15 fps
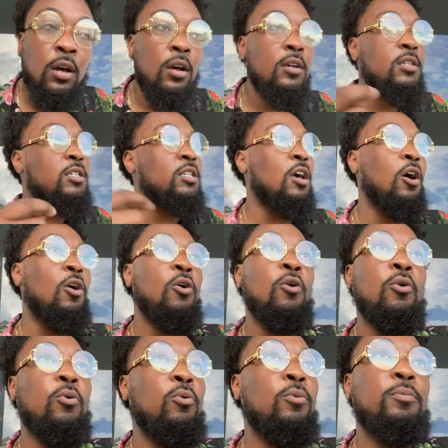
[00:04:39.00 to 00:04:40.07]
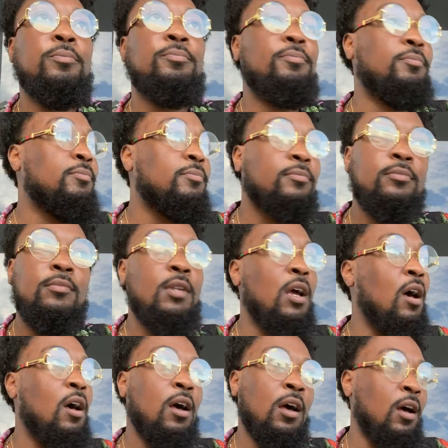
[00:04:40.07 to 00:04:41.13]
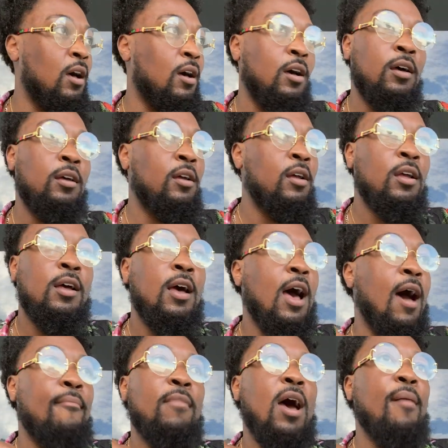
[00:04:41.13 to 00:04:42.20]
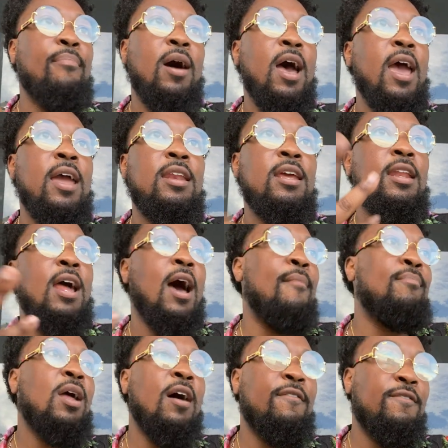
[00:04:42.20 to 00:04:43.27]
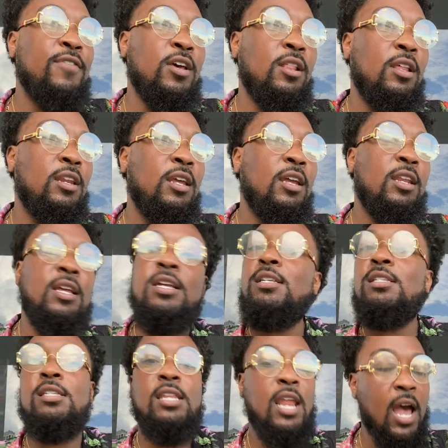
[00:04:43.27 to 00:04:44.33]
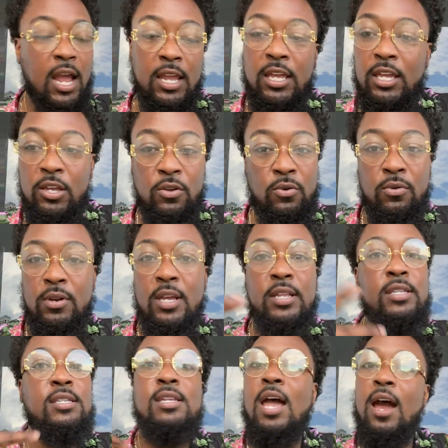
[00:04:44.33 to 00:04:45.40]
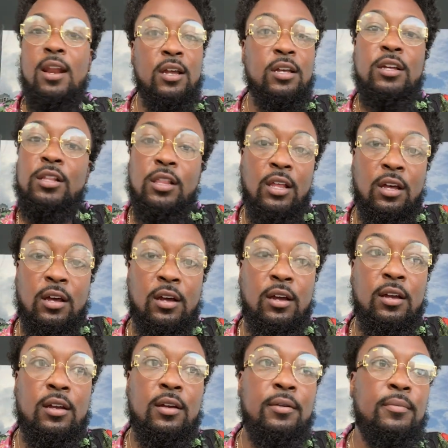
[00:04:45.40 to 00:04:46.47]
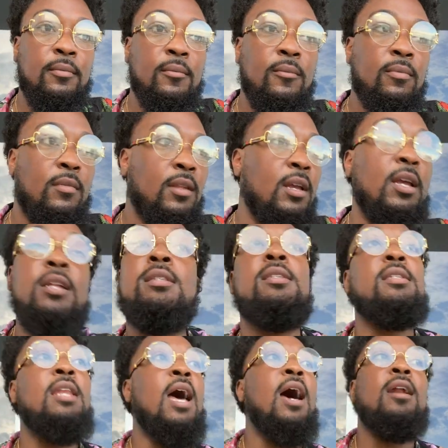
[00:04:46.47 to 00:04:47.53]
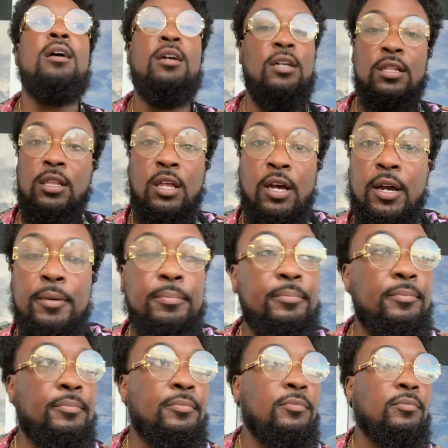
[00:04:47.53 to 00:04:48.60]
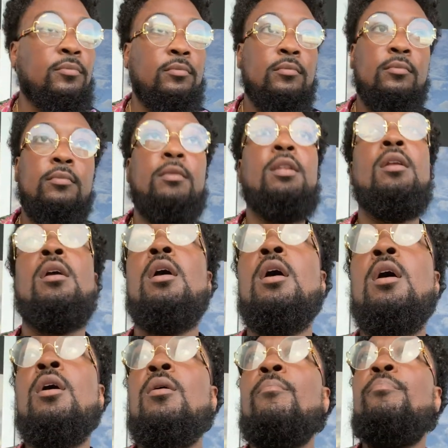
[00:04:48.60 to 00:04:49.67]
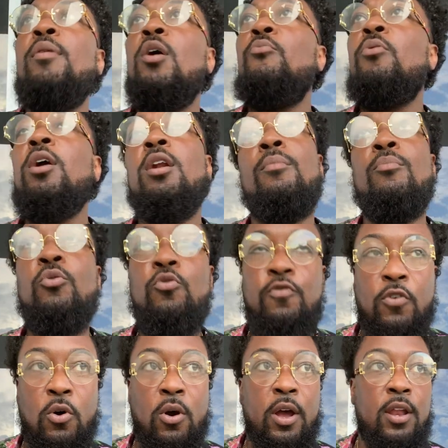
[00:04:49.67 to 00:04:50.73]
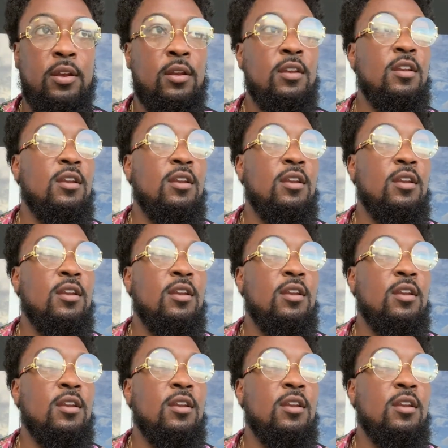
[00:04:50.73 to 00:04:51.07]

So, nuh-uh. I'm not buying it. I'm not feeling it. It's not cute. It's not a good look. It's not a good look. But we're going to move on.